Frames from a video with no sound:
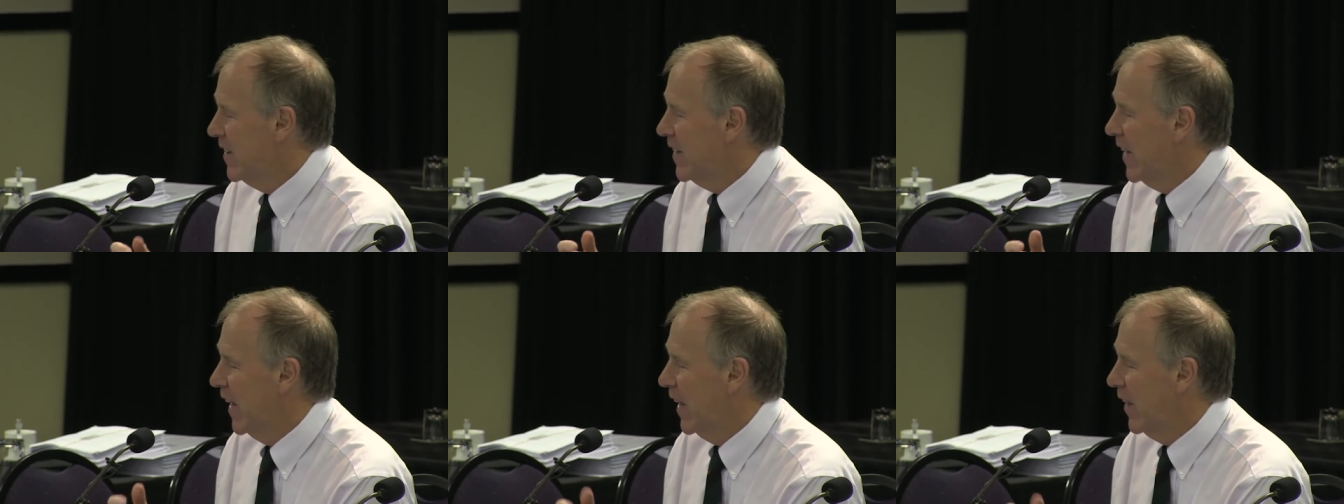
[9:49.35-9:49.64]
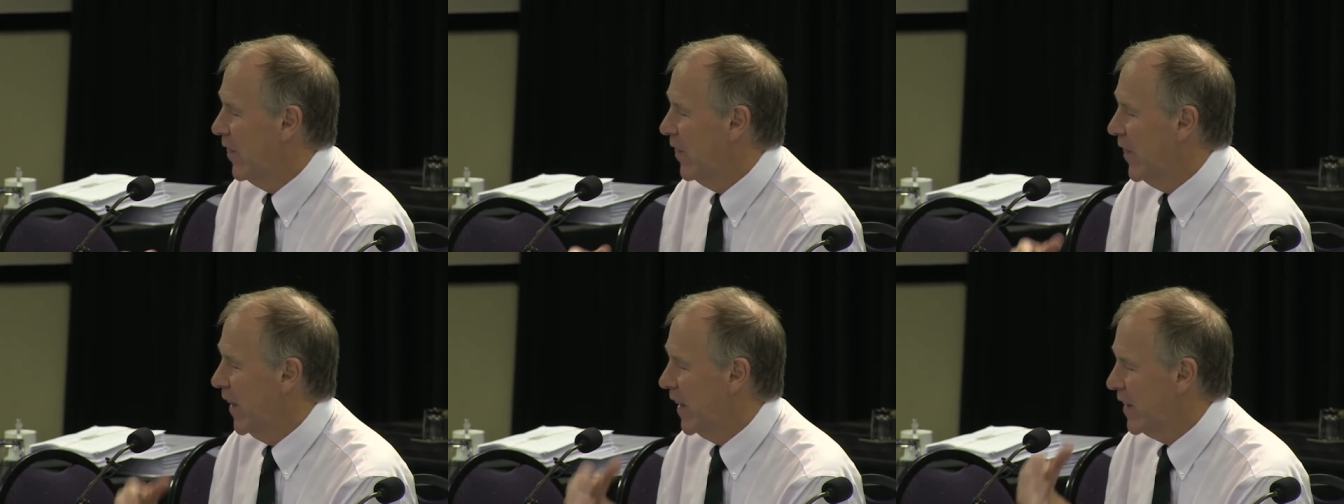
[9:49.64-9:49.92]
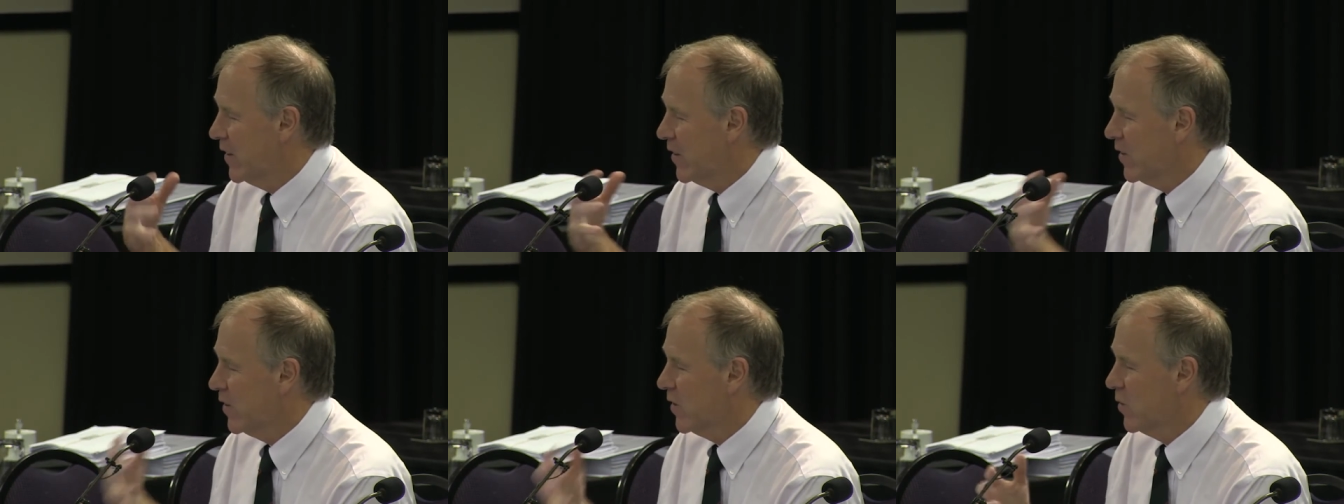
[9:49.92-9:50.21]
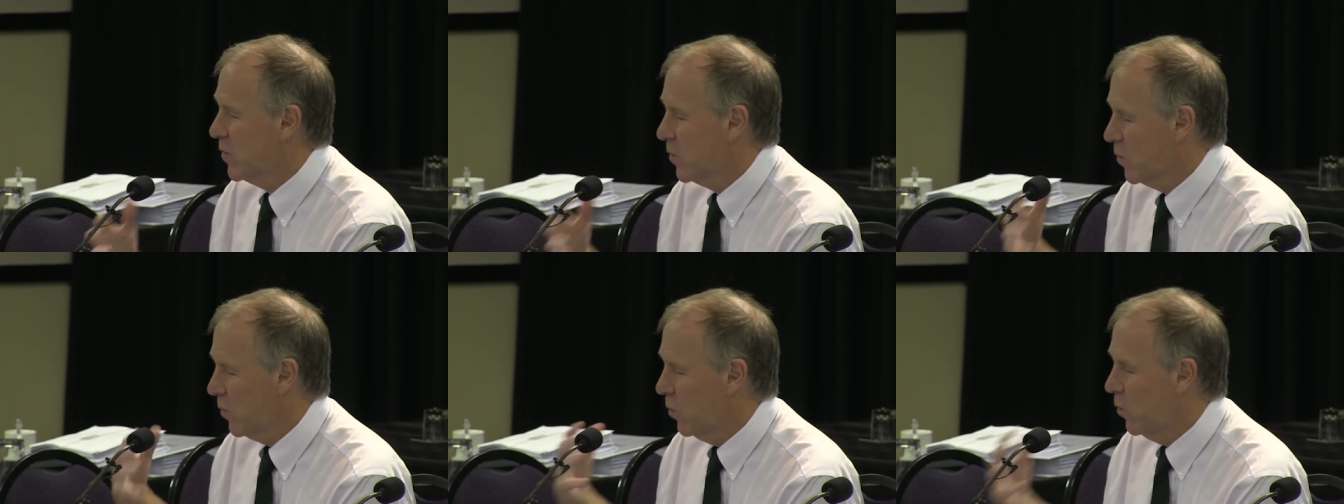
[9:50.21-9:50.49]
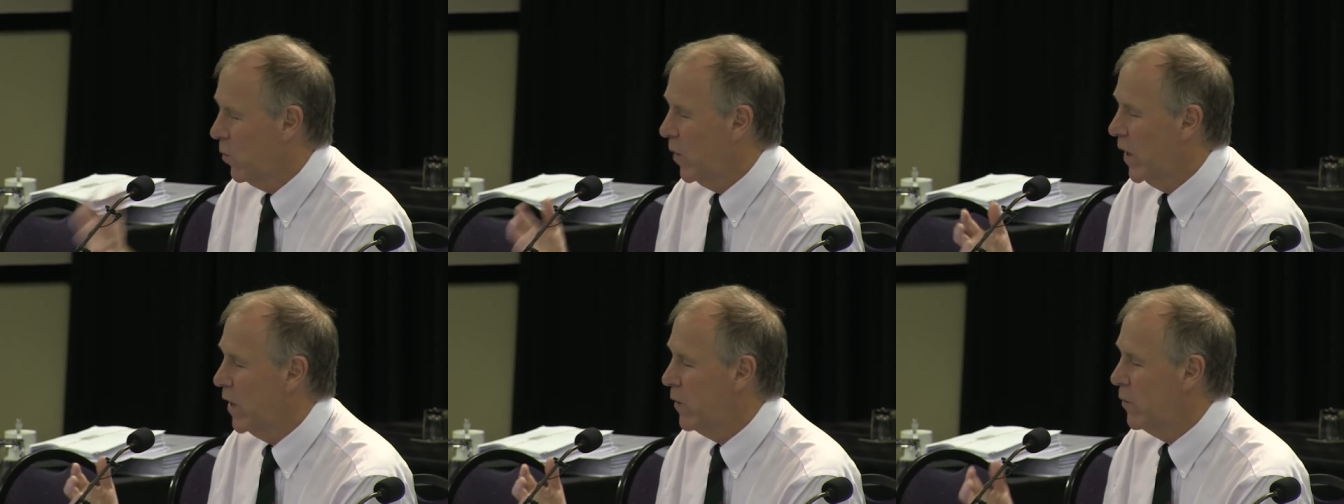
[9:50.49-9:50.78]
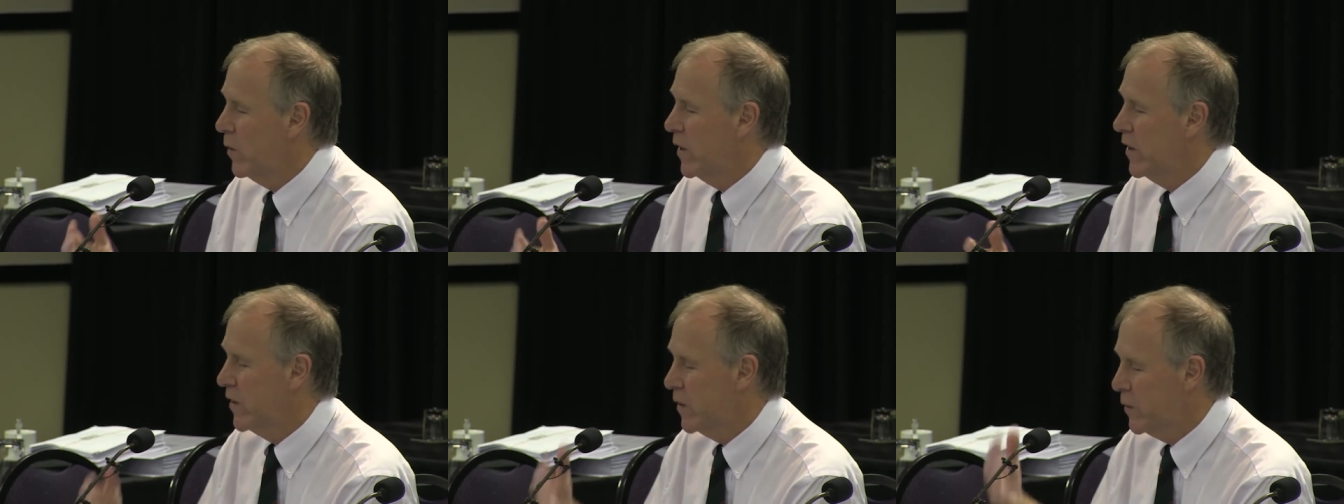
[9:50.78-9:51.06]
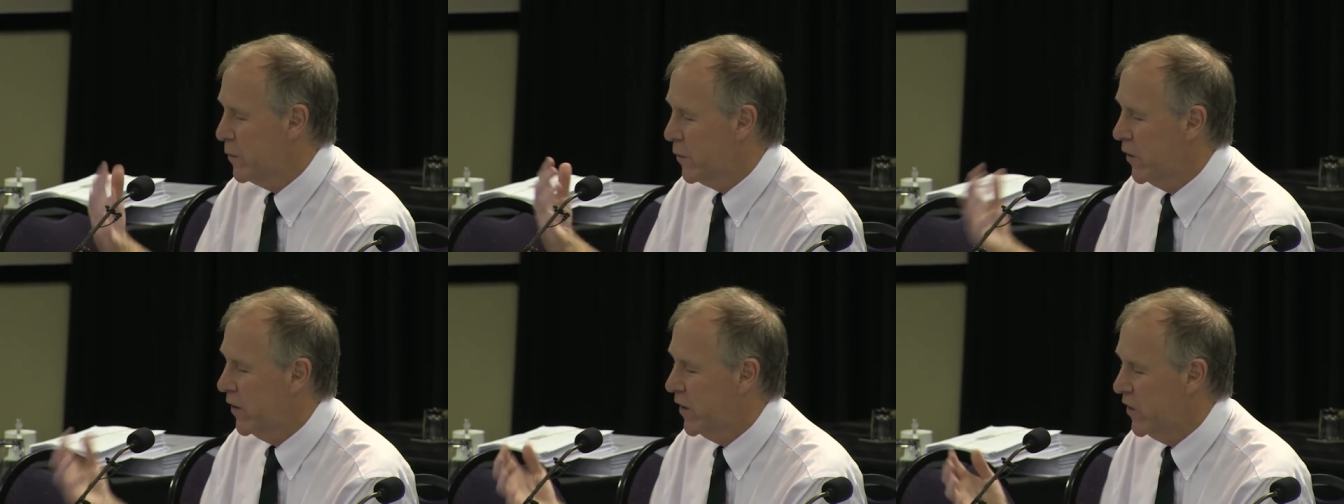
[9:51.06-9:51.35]
And that's where we
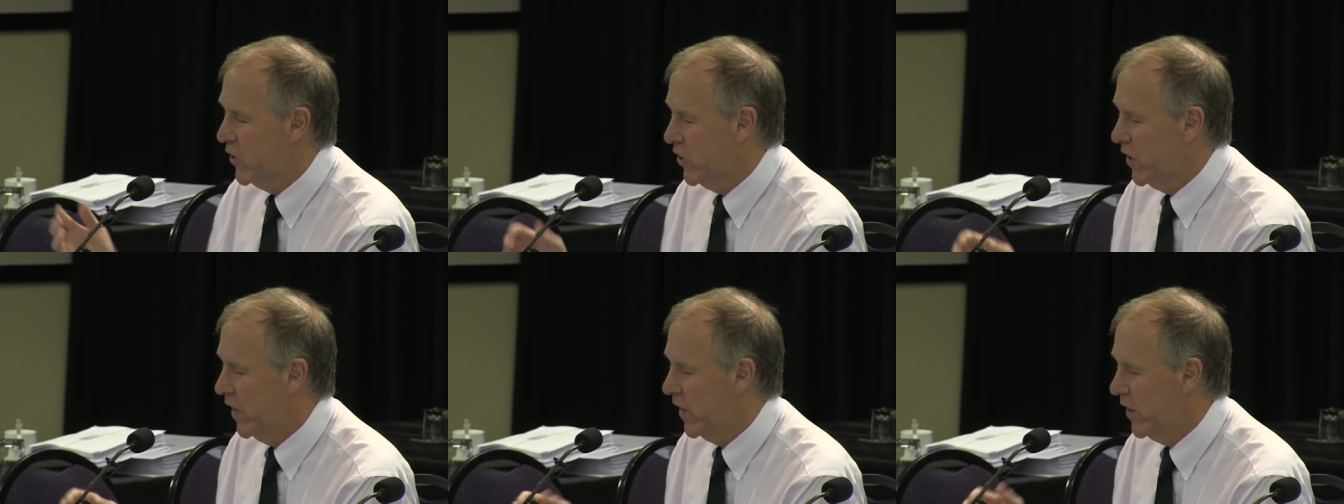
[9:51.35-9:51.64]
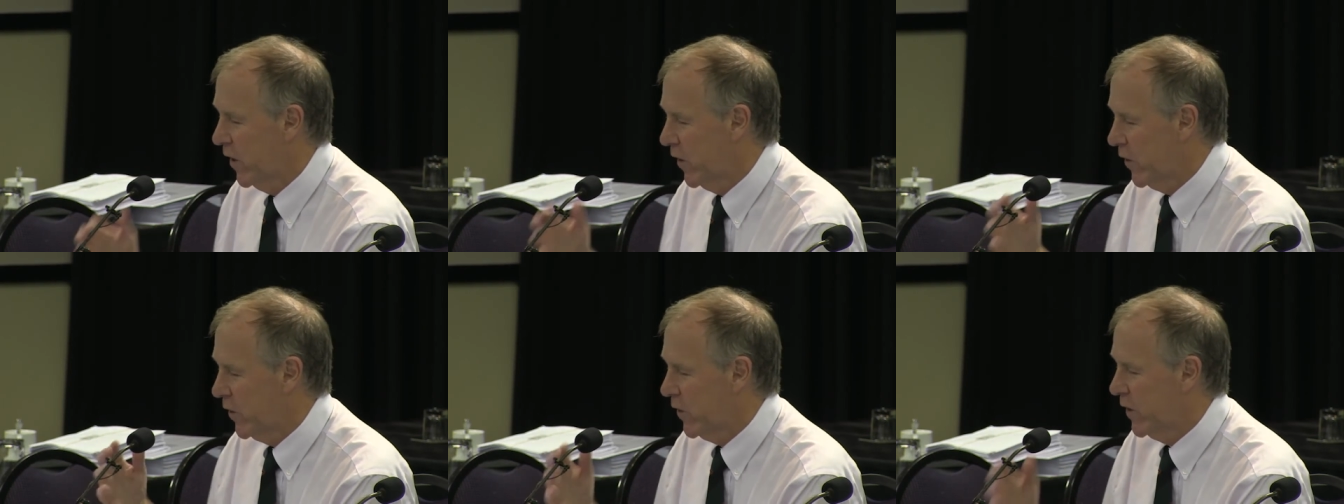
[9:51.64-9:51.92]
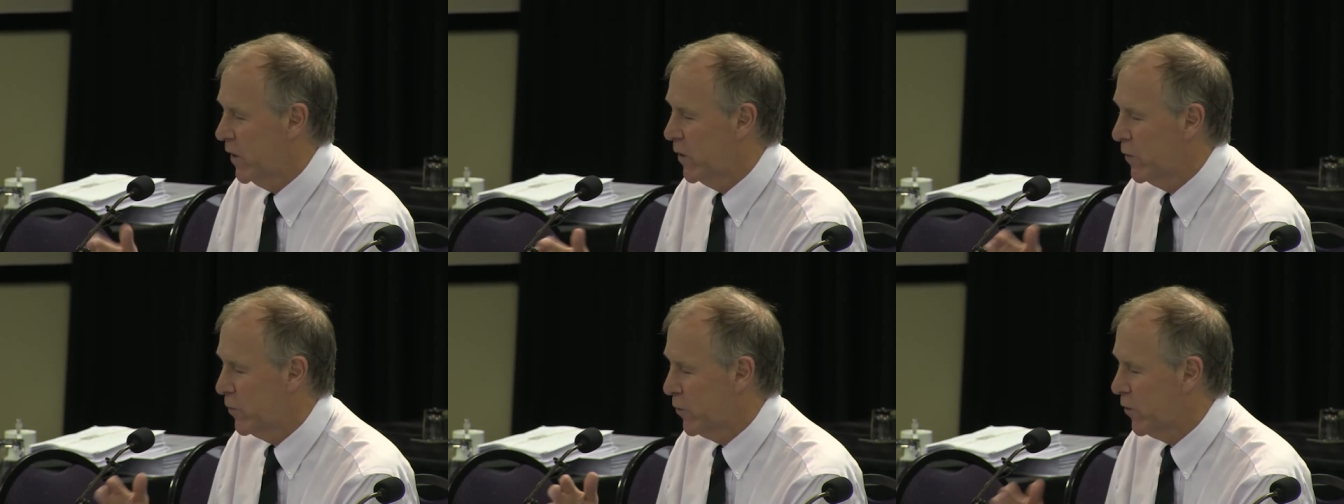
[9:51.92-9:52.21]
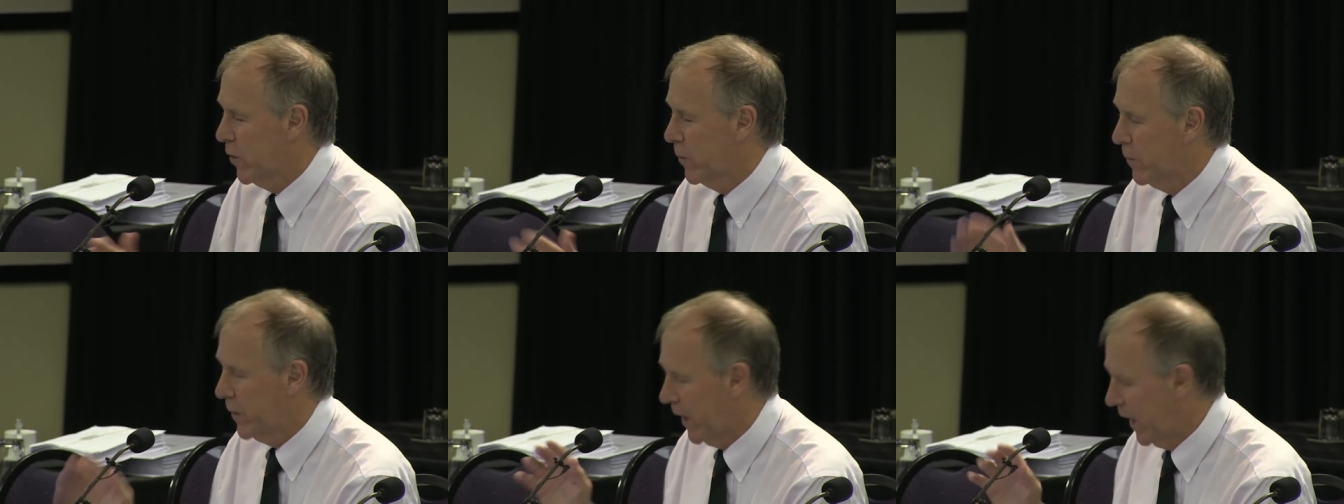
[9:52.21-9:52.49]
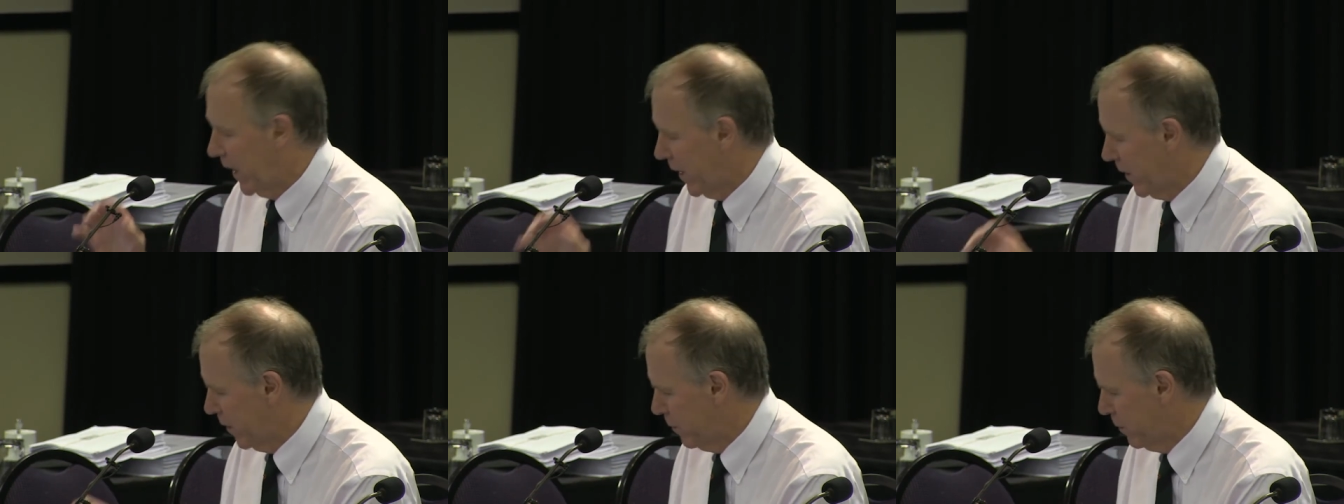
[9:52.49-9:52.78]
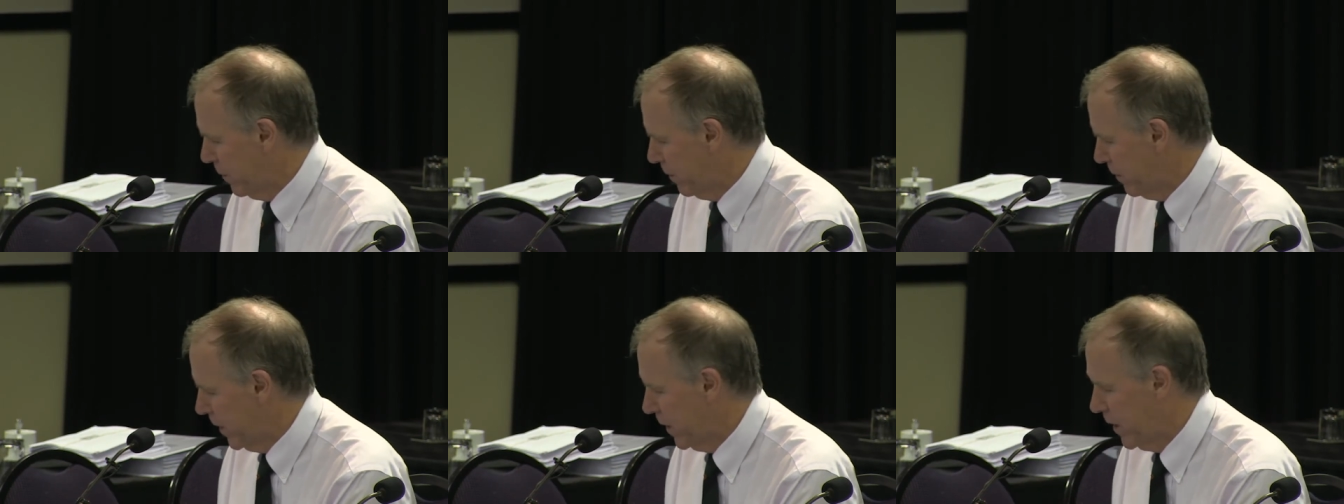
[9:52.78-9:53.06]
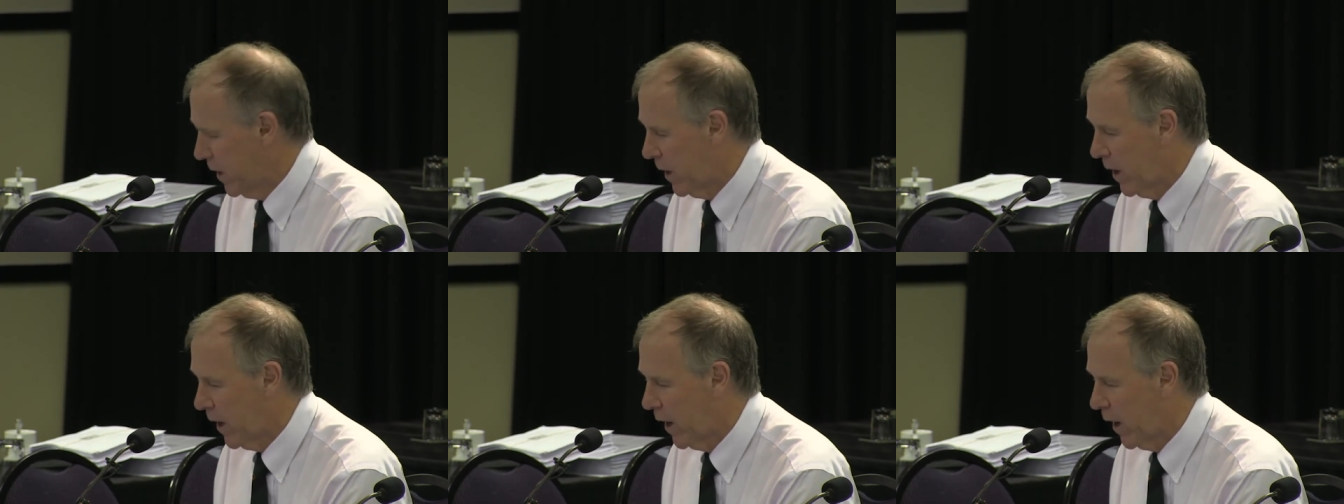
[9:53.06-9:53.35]
differentiate ourselves from the other,
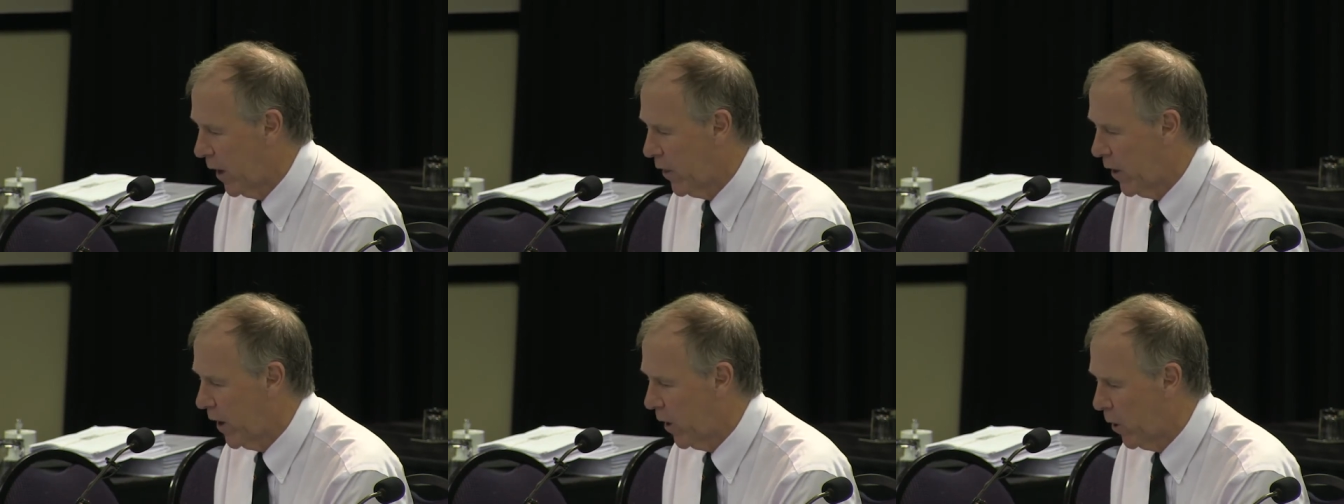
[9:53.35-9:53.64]
other